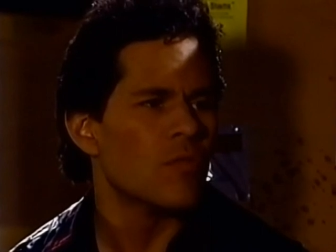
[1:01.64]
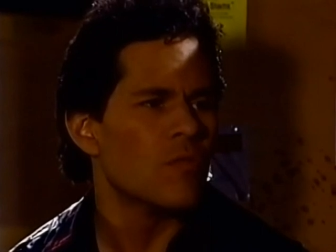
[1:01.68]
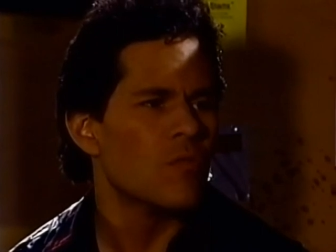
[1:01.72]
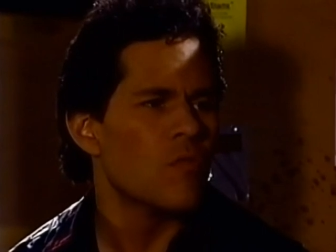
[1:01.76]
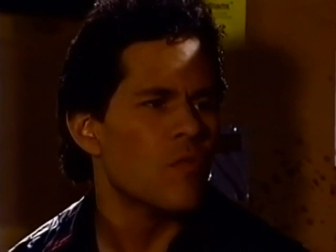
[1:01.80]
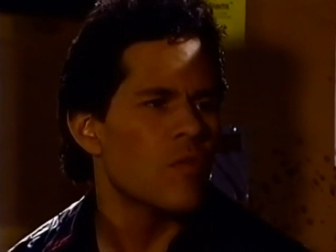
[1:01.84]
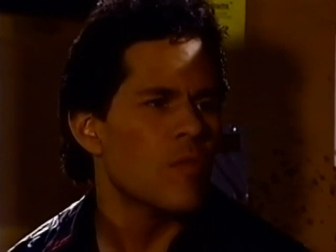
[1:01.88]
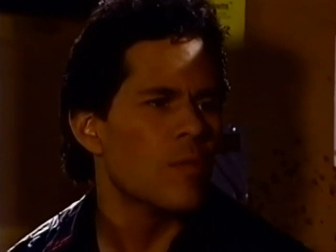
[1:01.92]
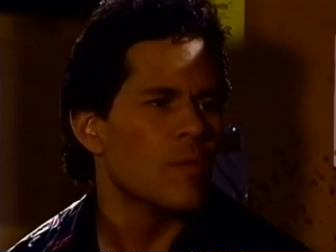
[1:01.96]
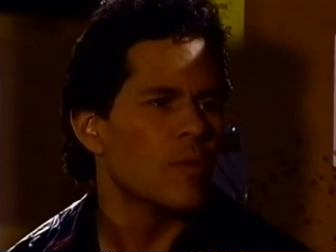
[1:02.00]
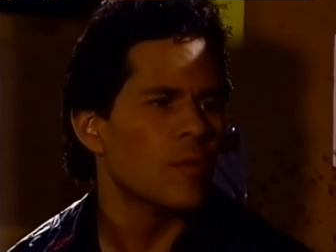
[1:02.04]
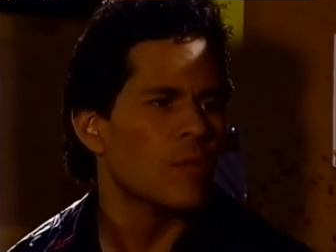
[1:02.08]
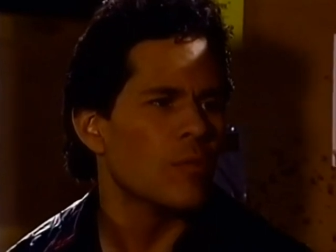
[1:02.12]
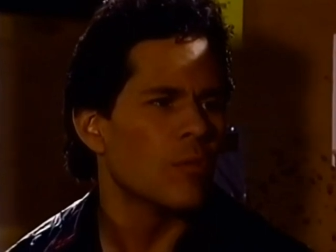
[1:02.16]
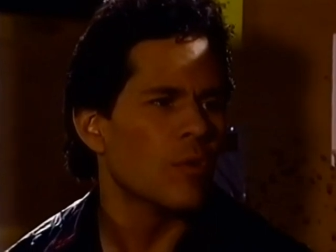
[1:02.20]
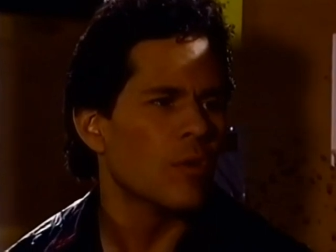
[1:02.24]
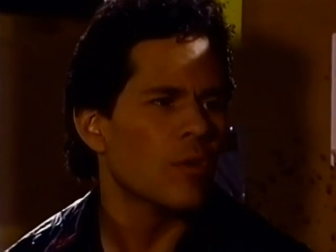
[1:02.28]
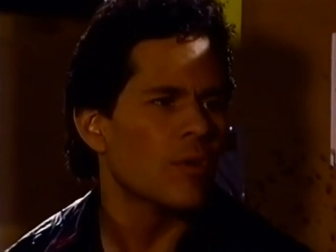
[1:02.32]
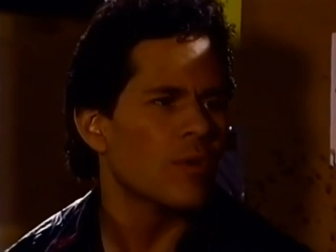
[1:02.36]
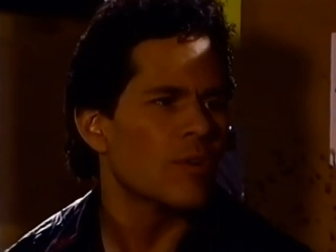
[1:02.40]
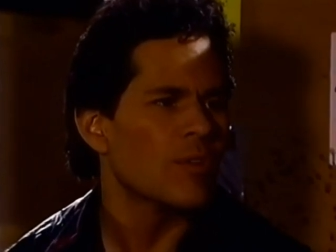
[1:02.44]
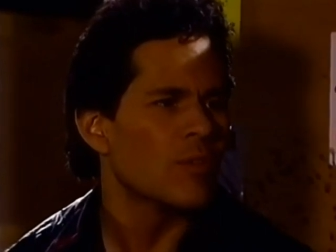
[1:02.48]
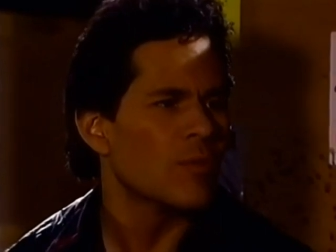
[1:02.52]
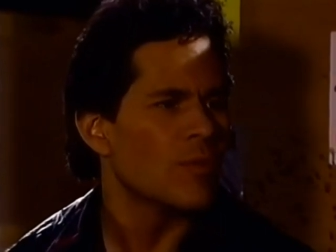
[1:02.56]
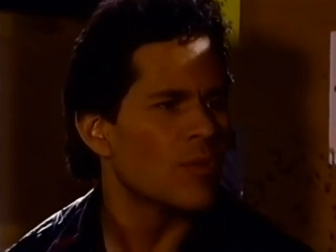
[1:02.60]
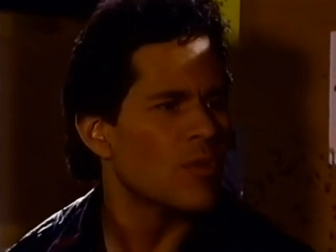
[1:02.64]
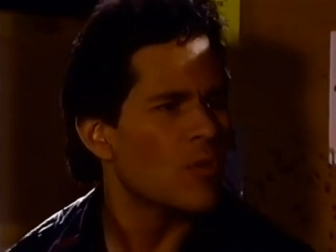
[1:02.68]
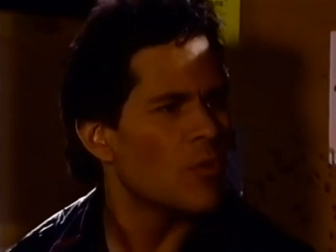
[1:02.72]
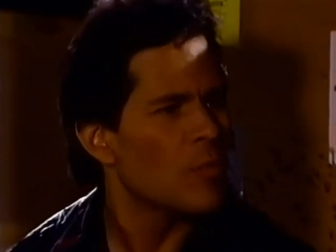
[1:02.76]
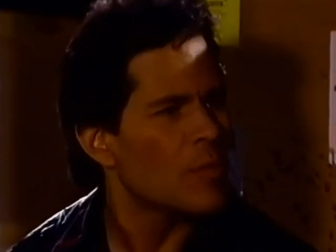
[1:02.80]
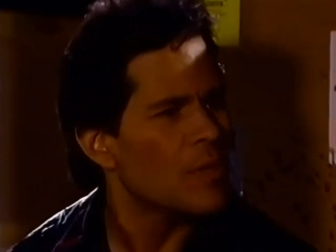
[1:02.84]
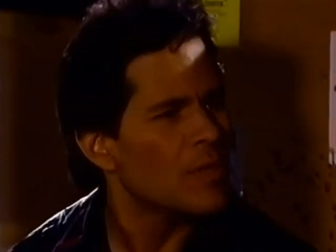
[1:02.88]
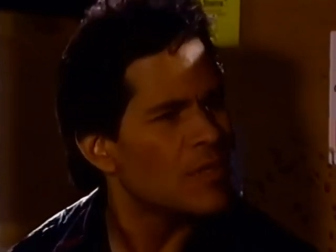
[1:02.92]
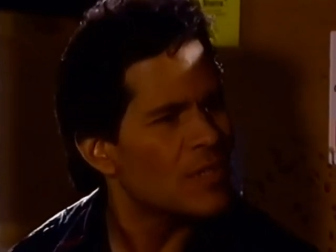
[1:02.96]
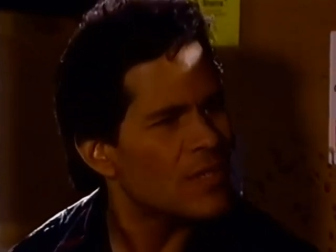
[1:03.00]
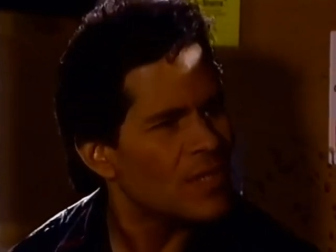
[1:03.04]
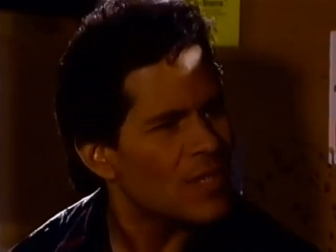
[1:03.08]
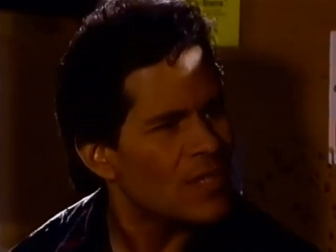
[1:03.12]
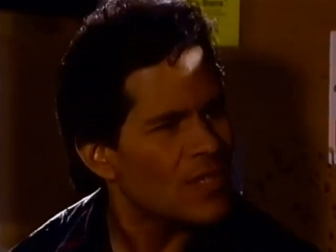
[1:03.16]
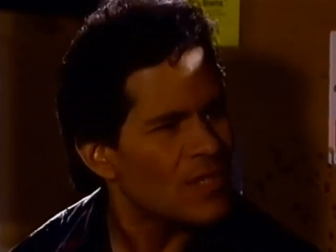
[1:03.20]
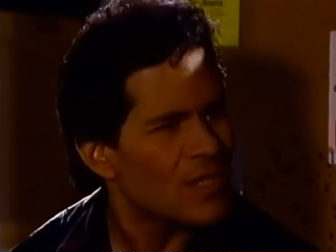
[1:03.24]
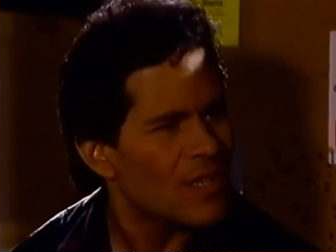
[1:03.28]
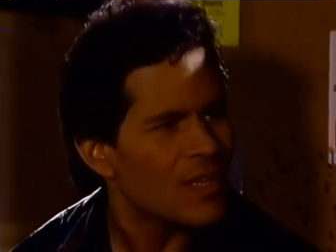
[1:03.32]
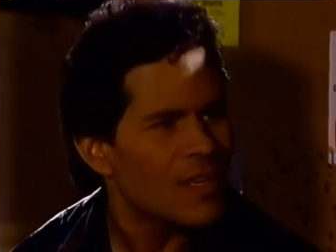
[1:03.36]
The normal workers went home at 6